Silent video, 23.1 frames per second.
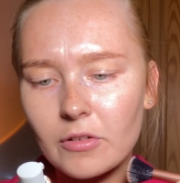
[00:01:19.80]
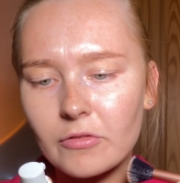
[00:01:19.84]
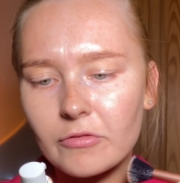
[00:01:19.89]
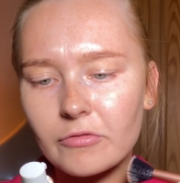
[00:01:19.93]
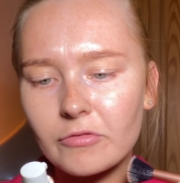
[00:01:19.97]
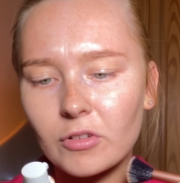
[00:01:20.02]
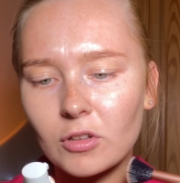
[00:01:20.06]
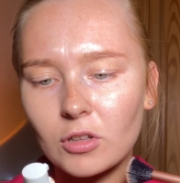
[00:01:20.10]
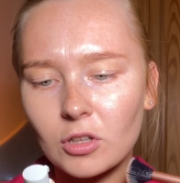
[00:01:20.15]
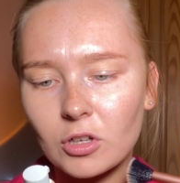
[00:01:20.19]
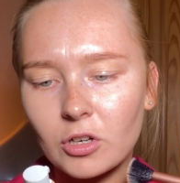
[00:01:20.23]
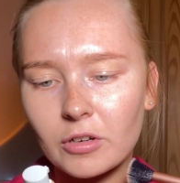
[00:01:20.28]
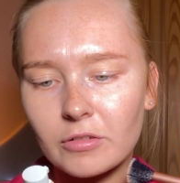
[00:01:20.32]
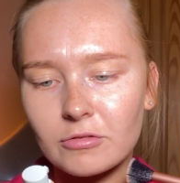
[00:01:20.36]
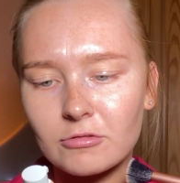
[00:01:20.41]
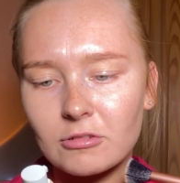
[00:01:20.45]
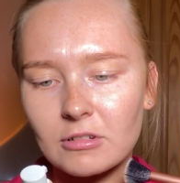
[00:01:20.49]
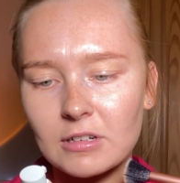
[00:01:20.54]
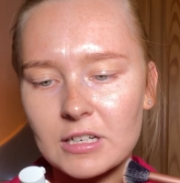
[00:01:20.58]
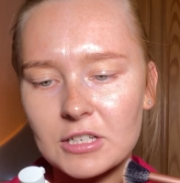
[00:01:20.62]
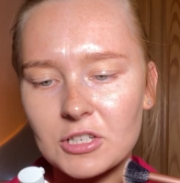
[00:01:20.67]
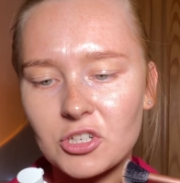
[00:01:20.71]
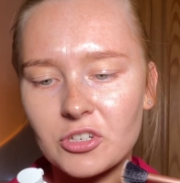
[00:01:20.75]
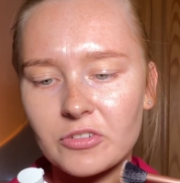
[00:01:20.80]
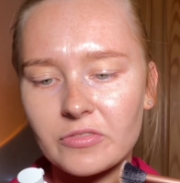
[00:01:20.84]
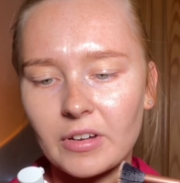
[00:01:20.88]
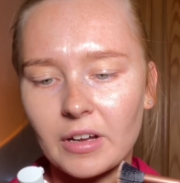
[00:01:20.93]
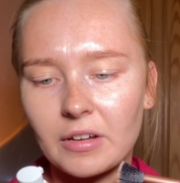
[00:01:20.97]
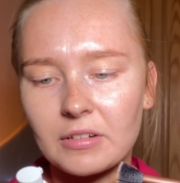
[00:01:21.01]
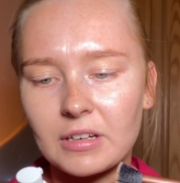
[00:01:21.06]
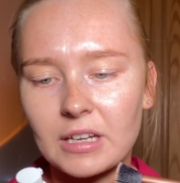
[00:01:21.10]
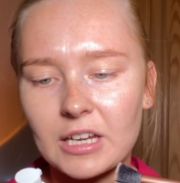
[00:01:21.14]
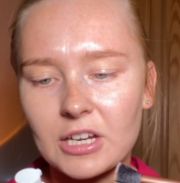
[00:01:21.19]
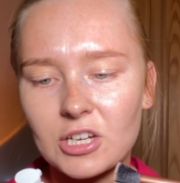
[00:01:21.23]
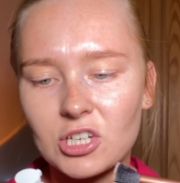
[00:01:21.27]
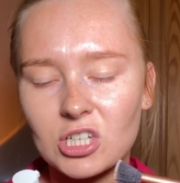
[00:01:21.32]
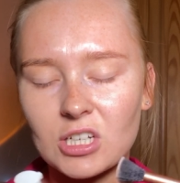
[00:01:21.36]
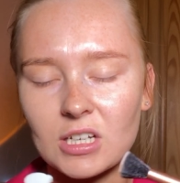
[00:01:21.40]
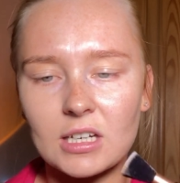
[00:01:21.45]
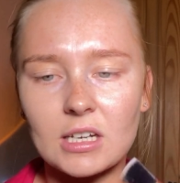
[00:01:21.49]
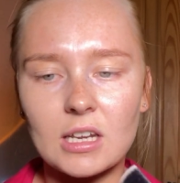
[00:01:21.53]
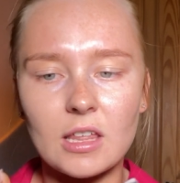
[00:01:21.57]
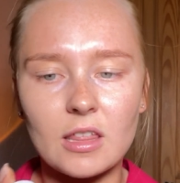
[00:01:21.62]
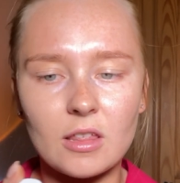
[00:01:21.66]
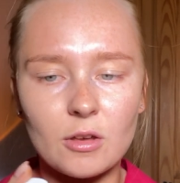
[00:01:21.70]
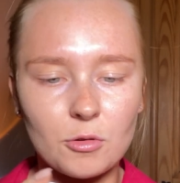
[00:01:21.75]
full coverage
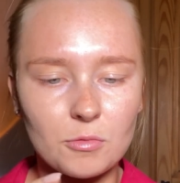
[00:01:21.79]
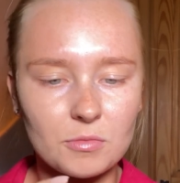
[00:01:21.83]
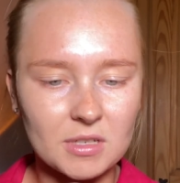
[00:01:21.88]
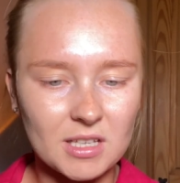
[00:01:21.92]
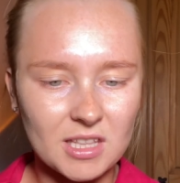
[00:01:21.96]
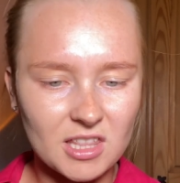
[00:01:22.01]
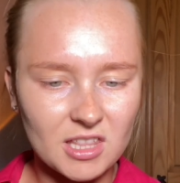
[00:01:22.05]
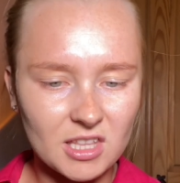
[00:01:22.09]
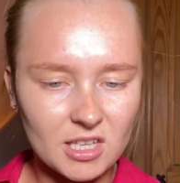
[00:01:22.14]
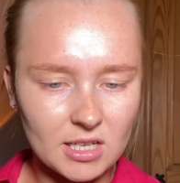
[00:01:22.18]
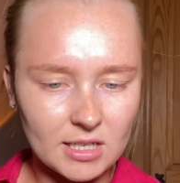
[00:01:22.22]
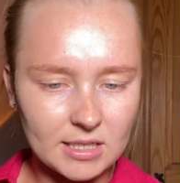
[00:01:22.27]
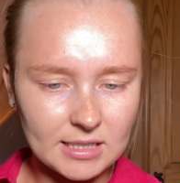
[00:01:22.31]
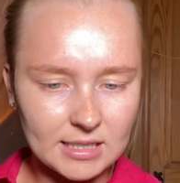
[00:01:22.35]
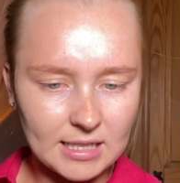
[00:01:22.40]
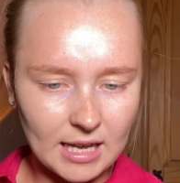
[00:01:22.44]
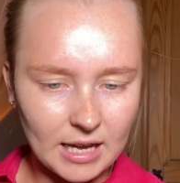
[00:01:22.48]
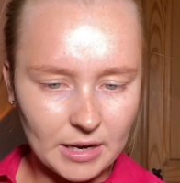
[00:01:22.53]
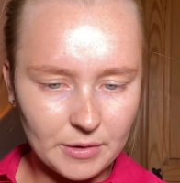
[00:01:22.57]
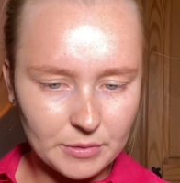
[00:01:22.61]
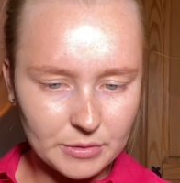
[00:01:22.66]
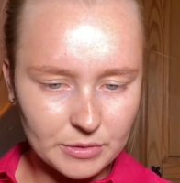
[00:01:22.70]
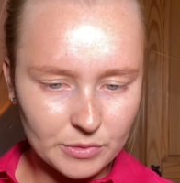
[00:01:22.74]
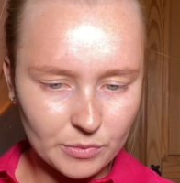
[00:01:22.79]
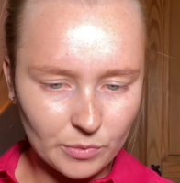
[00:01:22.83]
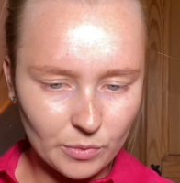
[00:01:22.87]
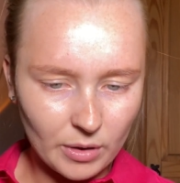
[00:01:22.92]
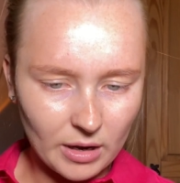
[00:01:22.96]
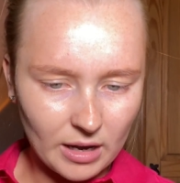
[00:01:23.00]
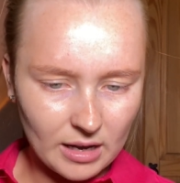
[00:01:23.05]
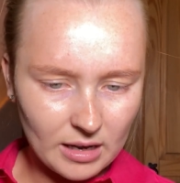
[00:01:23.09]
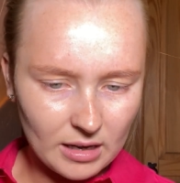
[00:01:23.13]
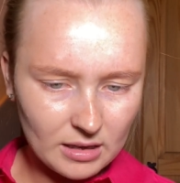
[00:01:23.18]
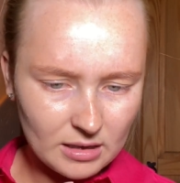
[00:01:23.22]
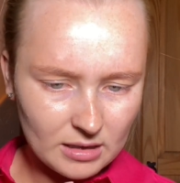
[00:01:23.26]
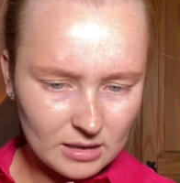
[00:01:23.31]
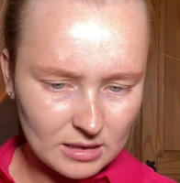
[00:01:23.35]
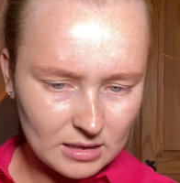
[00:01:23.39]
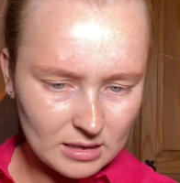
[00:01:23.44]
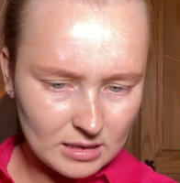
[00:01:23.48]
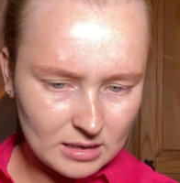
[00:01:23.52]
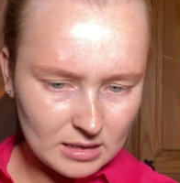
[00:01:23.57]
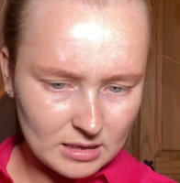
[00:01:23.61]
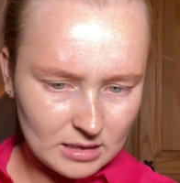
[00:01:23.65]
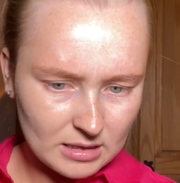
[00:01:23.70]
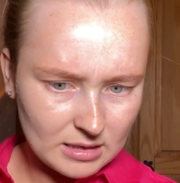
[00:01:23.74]
foundation up to 30 hours wear,
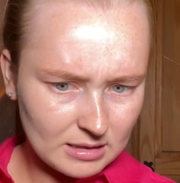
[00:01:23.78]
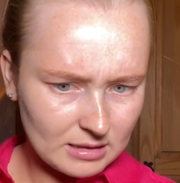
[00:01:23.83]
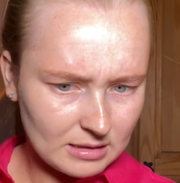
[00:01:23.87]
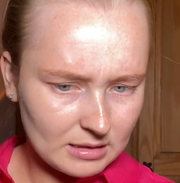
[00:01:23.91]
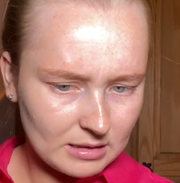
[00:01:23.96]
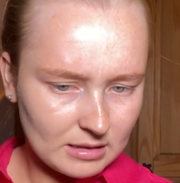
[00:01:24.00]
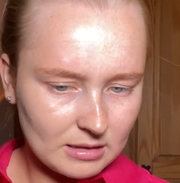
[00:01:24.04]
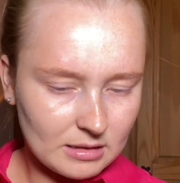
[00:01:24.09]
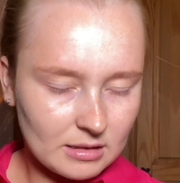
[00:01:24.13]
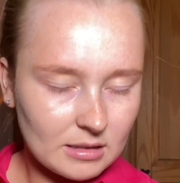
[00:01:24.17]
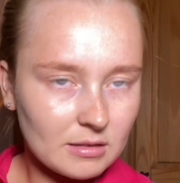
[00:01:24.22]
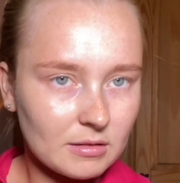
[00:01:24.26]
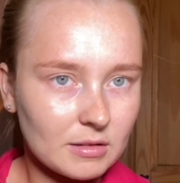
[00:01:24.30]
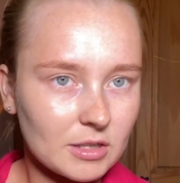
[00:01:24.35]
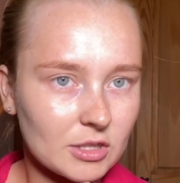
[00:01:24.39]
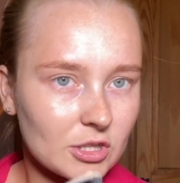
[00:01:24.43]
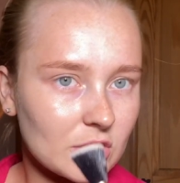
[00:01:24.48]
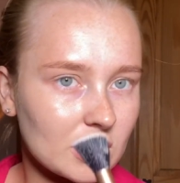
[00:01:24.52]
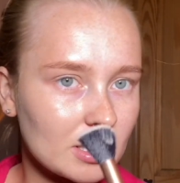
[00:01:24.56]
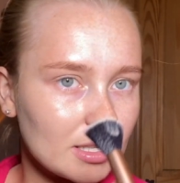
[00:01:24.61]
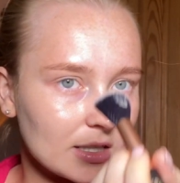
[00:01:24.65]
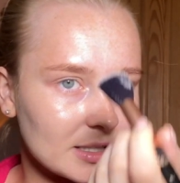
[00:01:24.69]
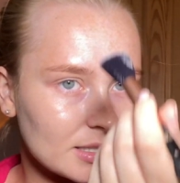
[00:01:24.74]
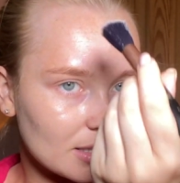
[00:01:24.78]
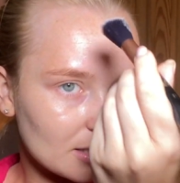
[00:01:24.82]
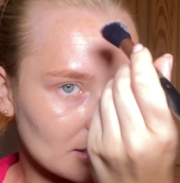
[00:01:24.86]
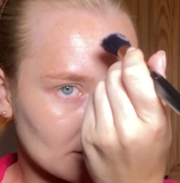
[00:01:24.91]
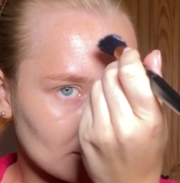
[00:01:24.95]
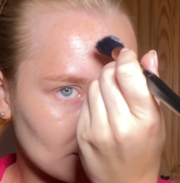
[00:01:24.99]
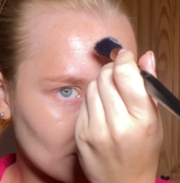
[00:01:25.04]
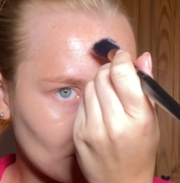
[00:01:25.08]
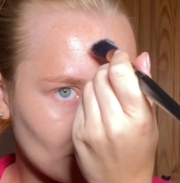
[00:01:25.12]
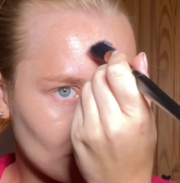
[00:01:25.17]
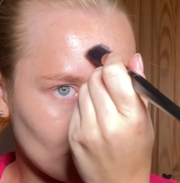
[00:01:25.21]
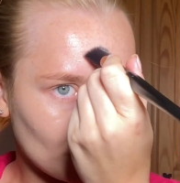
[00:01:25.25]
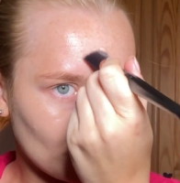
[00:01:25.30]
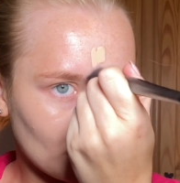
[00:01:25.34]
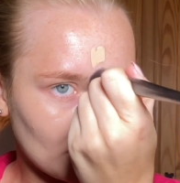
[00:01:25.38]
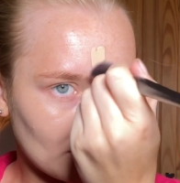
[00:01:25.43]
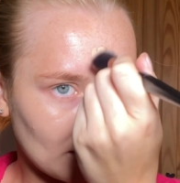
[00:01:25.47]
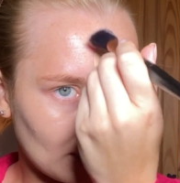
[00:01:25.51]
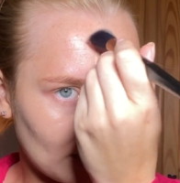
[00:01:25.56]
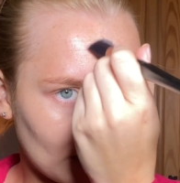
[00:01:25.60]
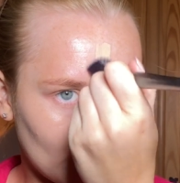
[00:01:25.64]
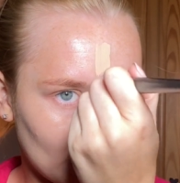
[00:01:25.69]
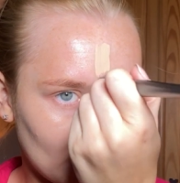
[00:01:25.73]
which is quite
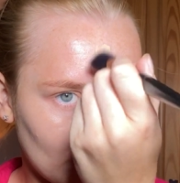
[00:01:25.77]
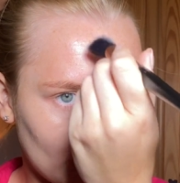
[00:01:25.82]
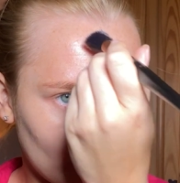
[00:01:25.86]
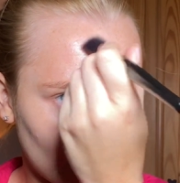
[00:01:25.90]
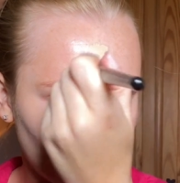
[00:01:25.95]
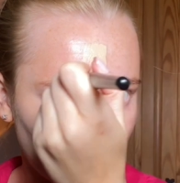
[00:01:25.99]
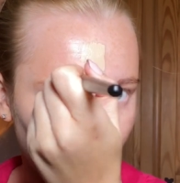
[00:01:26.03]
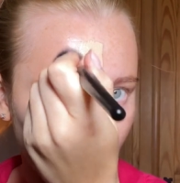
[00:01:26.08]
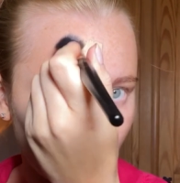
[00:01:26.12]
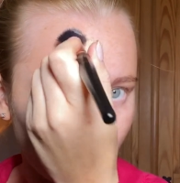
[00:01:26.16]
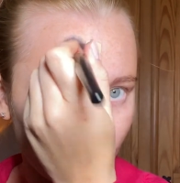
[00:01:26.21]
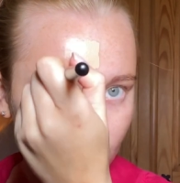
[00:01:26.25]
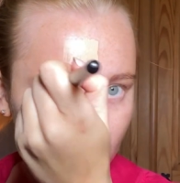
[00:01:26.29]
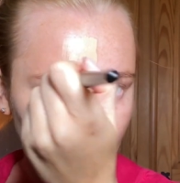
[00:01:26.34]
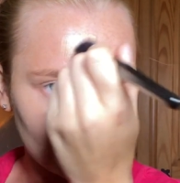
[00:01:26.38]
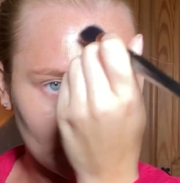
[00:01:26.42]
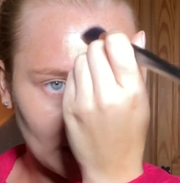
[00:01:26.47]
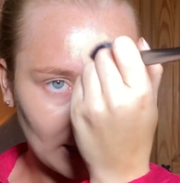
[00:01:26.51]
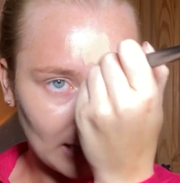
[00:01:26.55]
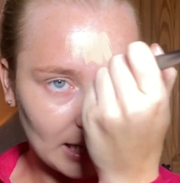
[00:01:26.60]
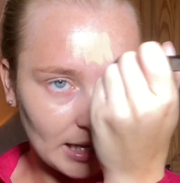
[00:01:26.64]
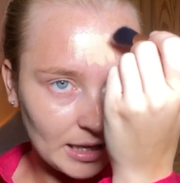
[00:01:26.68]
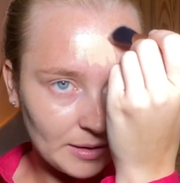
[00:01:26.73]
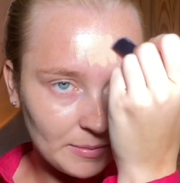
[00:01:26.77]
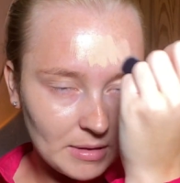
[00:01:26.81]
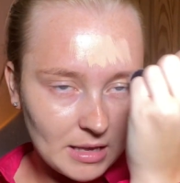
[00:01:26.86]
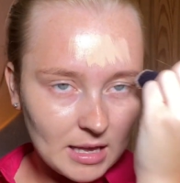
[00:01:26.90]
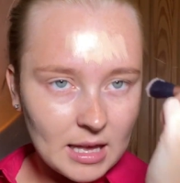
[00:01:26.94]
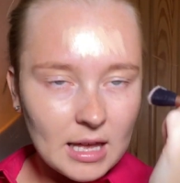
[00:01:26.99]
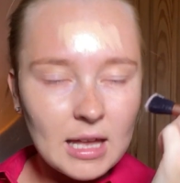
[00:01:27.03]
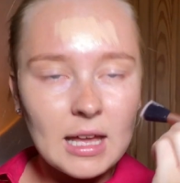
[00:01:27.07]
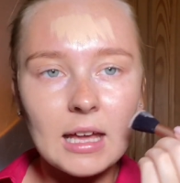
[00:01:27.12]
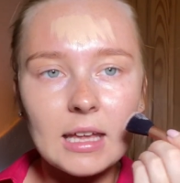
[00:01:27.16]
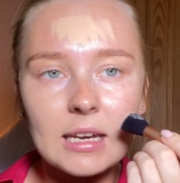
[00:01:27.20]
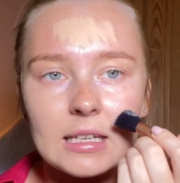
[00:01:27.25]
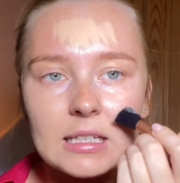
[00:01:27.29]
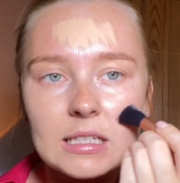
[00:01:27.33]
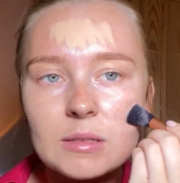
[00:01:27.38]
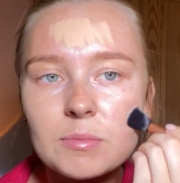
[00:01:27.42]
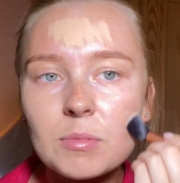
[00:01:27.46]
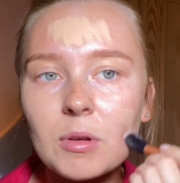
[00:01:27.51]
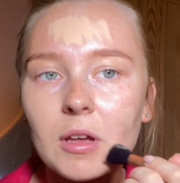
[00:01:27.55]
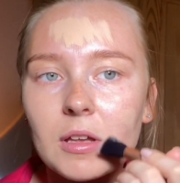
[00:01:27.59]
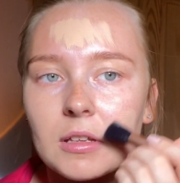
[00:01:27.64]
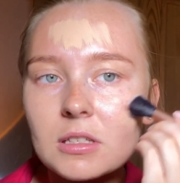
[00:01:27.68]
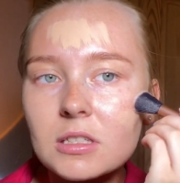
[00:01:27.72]
a long time, and it's
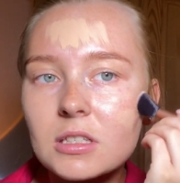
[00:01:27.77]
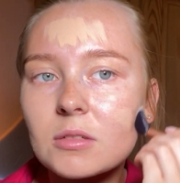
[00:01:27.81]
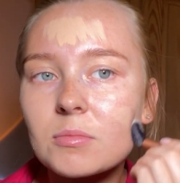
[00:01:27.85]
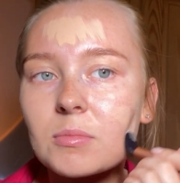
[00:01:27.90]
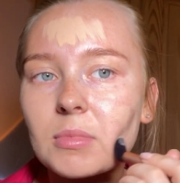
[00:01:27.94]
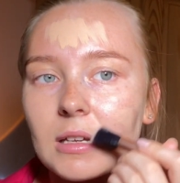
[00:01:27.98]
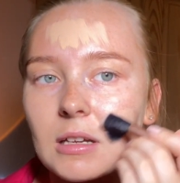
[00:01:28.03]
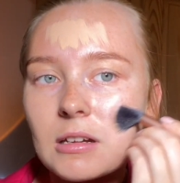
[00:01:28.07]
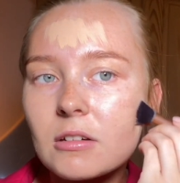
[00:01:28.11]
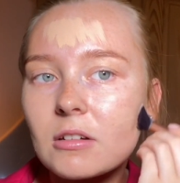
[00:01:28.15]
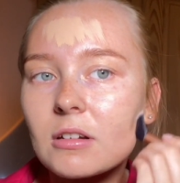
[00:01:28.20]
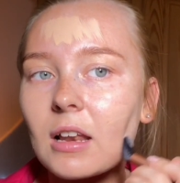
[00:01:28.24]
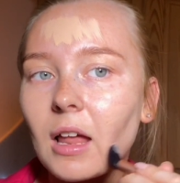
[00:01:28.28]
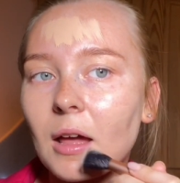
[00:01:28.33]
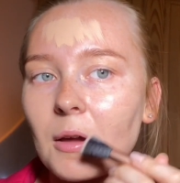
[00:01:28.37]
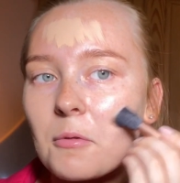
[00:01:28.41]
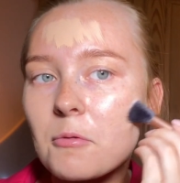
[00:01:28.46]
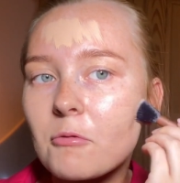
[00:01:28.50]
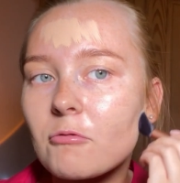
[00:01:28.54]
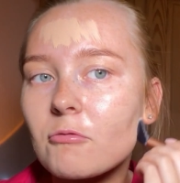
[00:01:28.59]
supposed to be like